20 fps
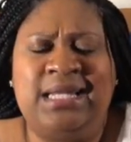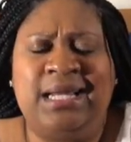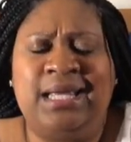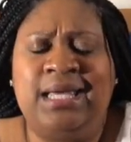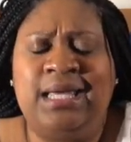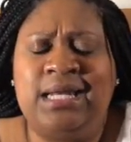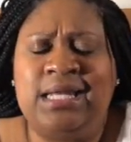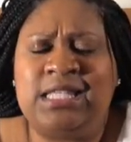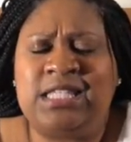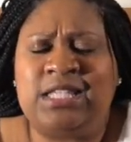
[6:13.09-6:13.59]
And
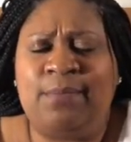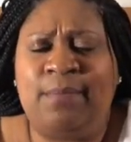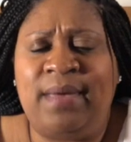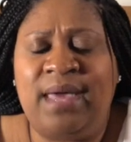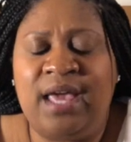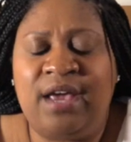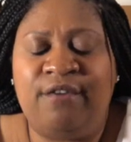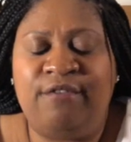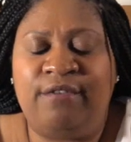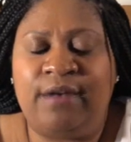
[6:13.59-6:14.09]
again, it's a
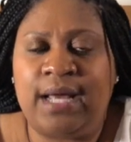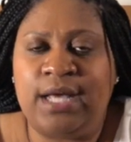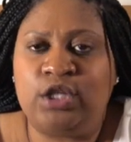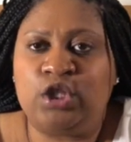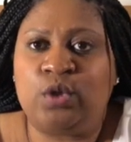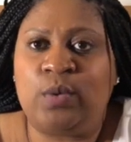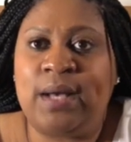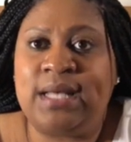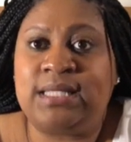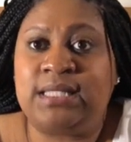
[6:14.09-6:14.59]
packed flight.
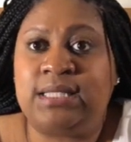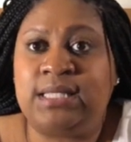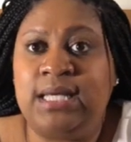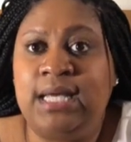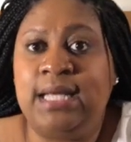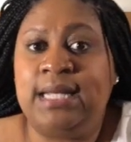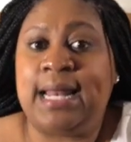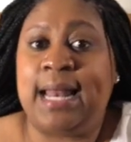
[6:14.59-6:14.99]
So I see,